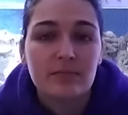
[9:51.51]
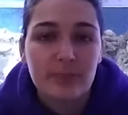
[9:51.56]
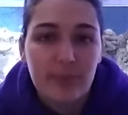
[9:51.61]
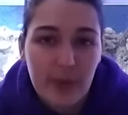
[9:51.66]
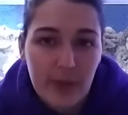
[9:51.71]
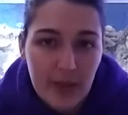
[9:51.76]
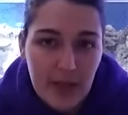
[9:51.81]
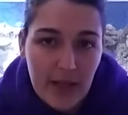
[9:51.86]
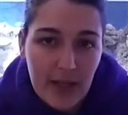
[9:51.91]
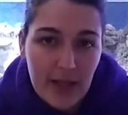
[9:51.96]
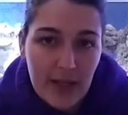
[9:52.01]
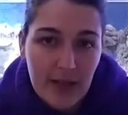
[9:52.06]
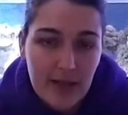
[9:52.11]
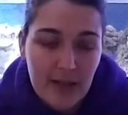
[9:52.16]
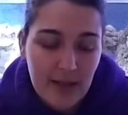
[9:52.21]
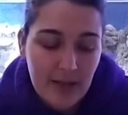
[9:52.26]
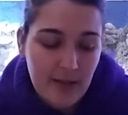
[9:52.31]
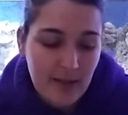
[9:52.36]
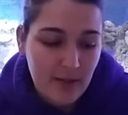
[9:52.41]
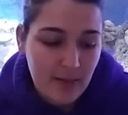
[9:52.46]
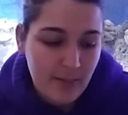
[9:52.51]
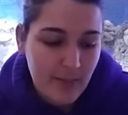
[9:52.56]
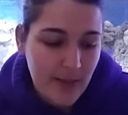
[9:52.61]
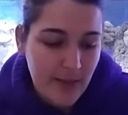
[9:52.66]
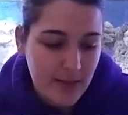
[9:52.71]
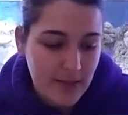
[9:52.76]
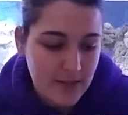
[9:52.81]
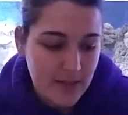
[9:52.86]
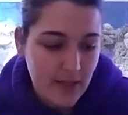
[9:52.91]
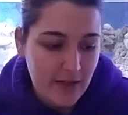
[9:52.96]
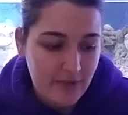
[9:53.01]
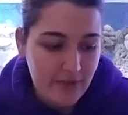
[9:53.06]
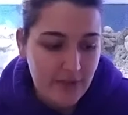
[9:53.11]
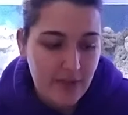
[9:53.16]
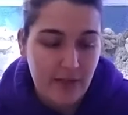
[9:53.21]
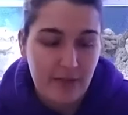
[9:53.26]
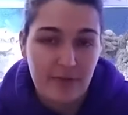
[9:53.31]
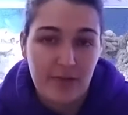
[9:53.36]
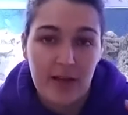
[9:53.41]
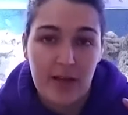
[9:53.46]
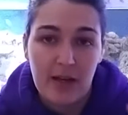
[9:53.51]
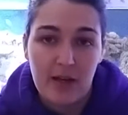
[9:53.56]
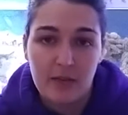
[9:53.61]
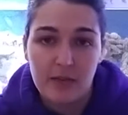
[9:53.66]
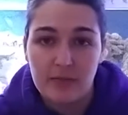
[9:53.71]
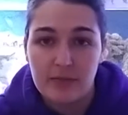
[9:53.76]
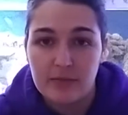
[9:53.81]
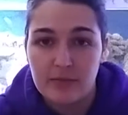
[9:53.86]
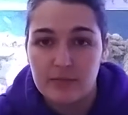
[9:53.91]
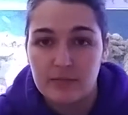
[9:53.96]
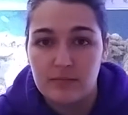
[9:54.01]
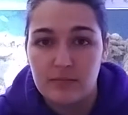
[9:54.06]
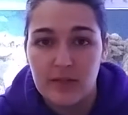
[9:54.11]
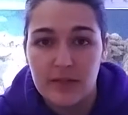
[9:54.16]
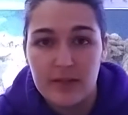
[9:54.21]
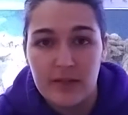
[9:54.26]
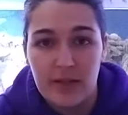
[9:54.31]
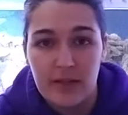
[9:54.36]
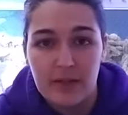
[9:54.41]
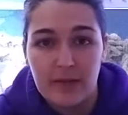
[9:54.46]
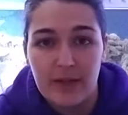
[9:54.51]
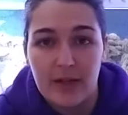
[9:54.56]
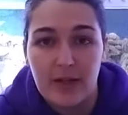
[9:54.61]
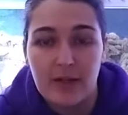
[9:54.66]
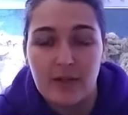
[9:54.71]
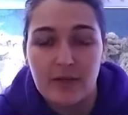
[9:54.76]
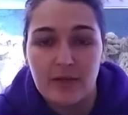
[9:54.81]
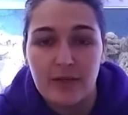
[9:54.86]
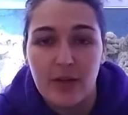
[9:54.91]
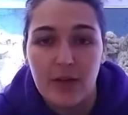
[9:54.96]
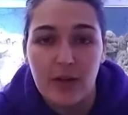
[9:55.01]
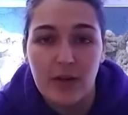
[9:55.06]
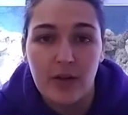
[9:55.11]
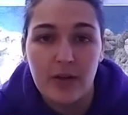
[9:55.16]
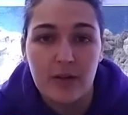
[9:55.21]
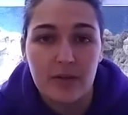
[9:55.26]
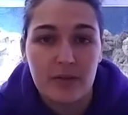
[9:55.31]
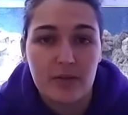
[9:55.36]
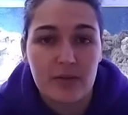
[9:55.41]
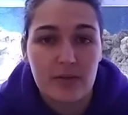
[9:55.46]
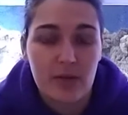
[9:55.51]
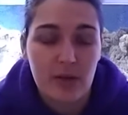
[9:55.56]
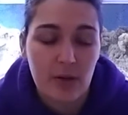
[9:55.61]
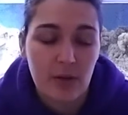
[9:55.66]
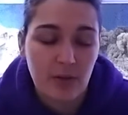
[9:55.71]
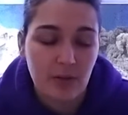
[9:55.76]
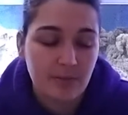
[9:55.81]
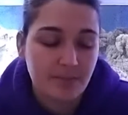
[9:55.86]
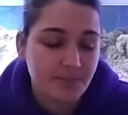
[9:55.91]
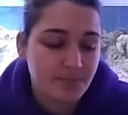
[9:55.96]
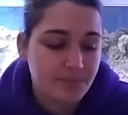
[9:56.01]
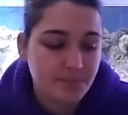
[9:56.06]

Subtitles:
Put a back siphoning valve, a check valve on, so